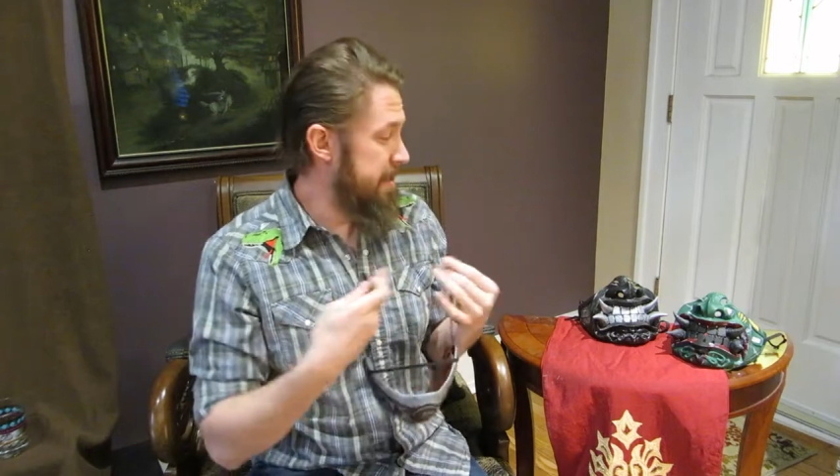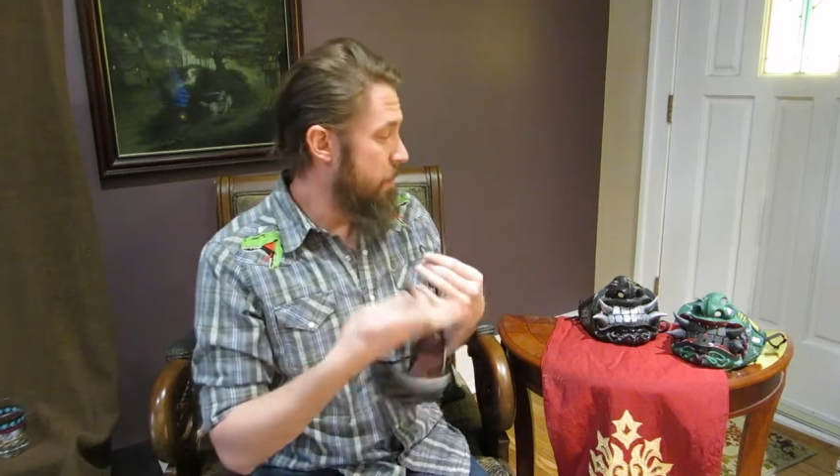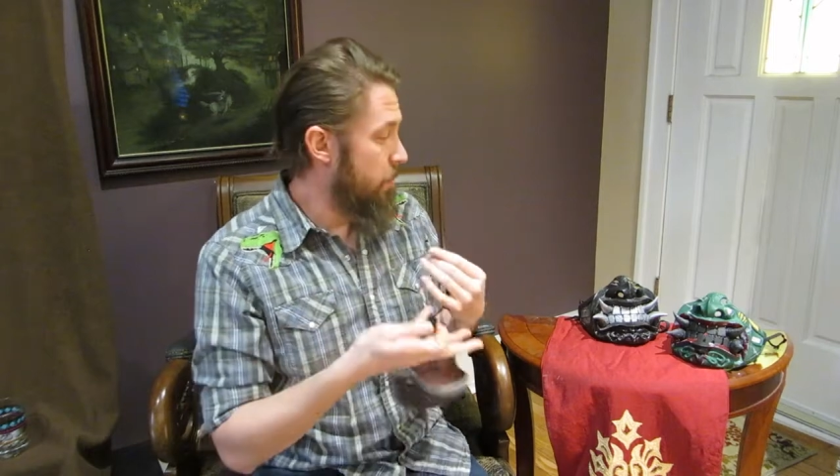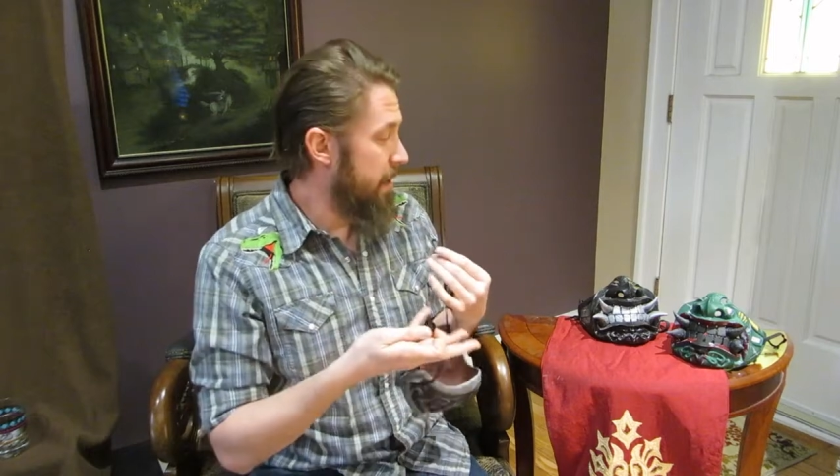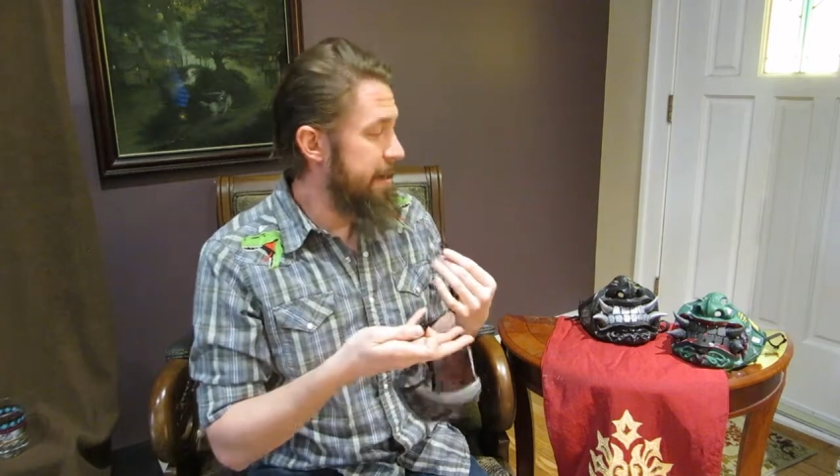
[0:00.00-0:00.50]

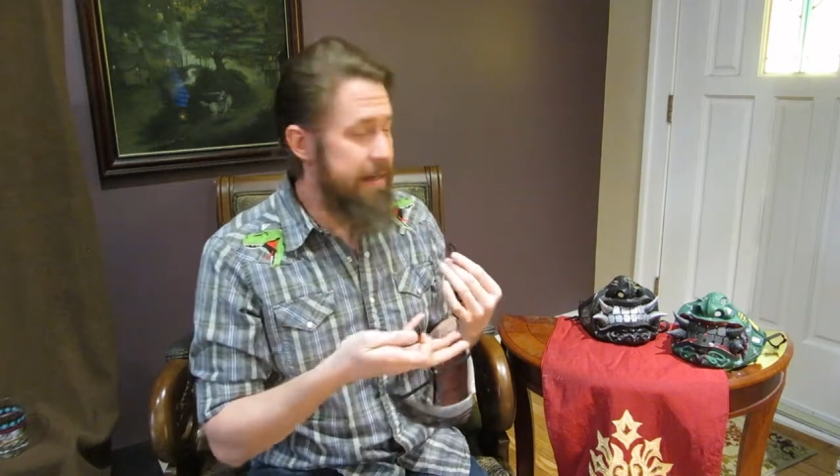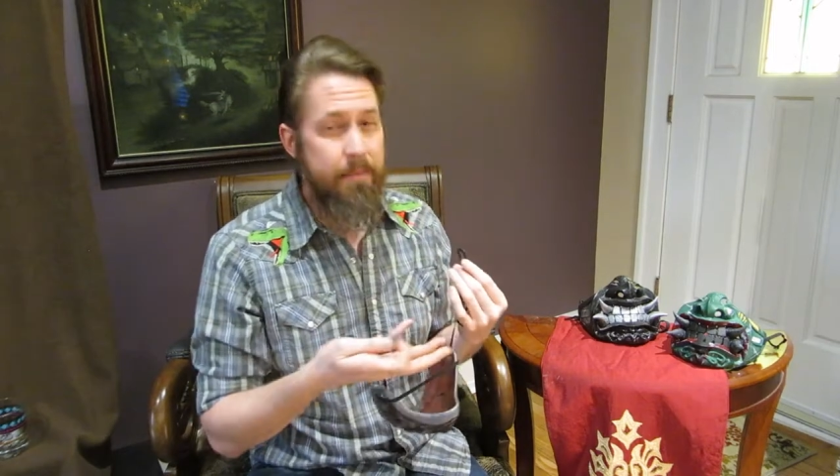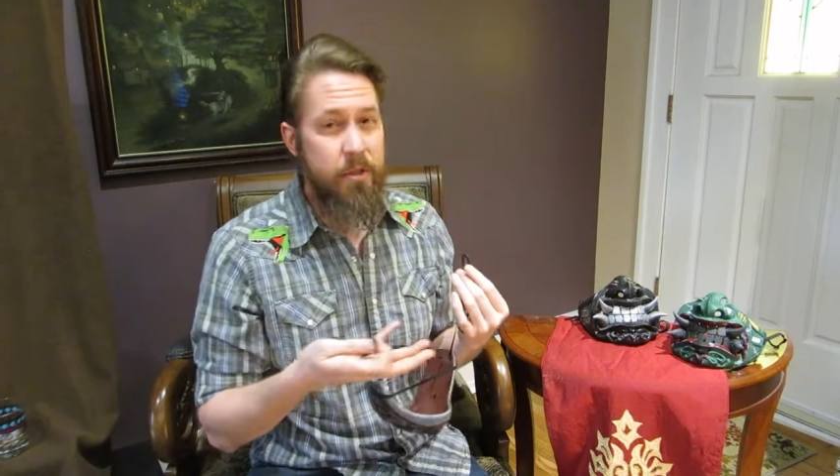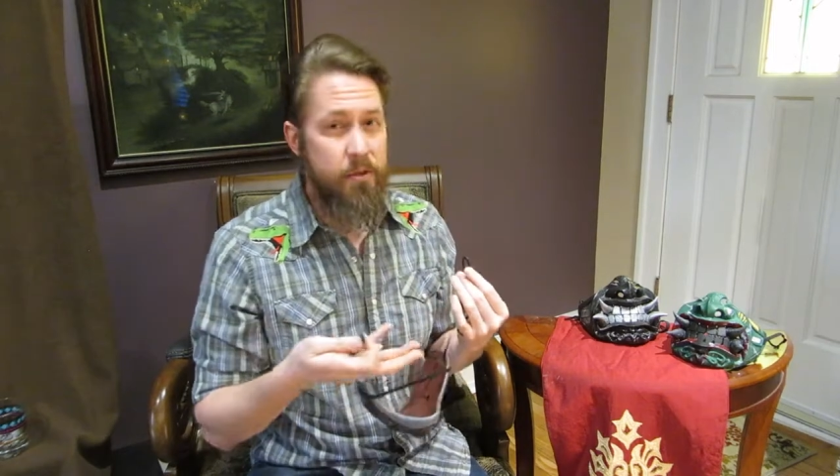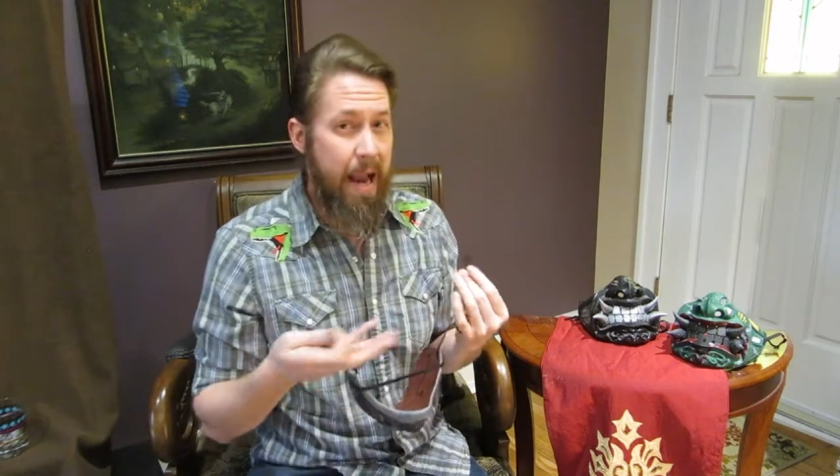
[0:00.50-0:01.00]
that we're going to
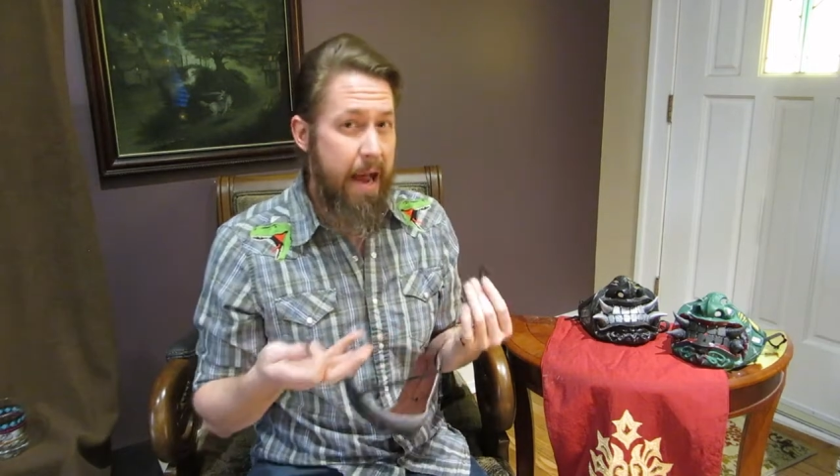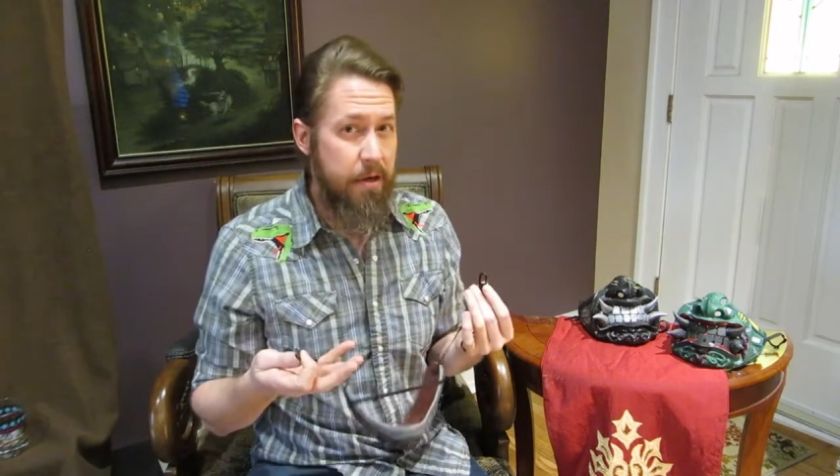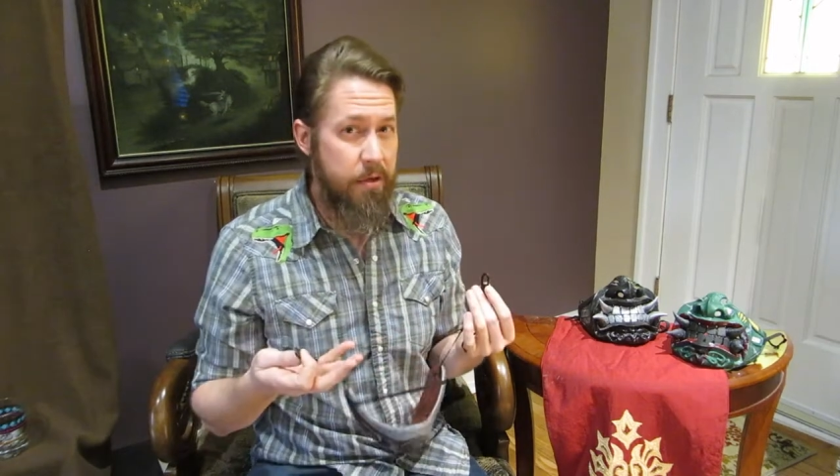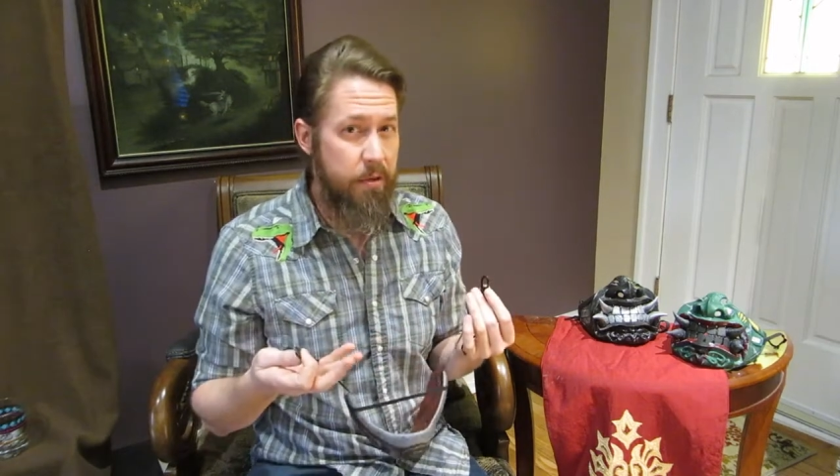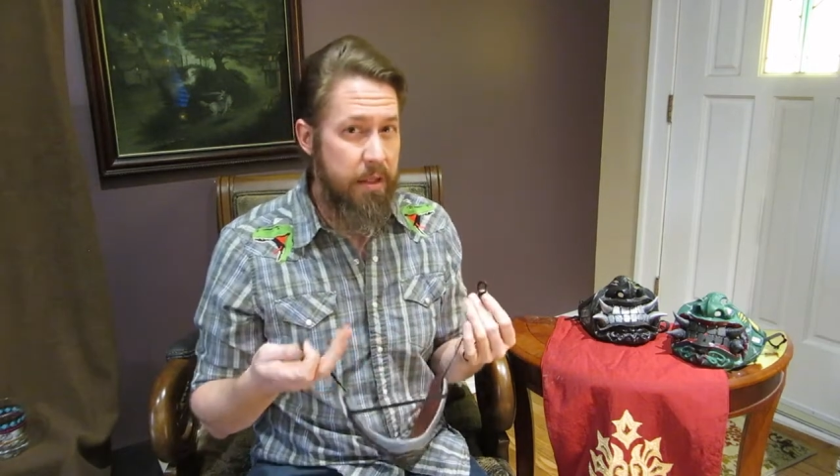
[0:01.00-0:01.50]
demonstrate how
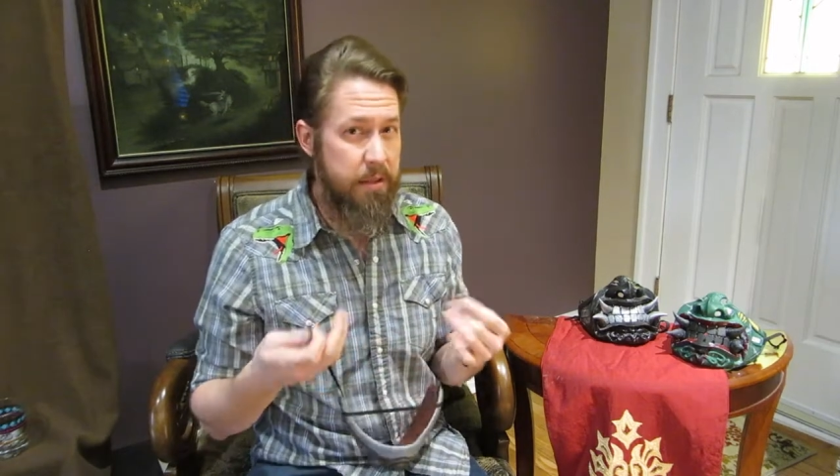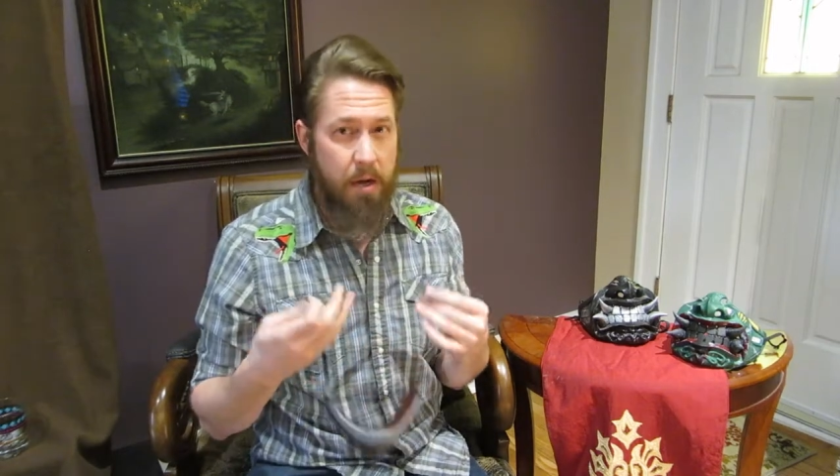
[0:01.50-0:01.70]
to do this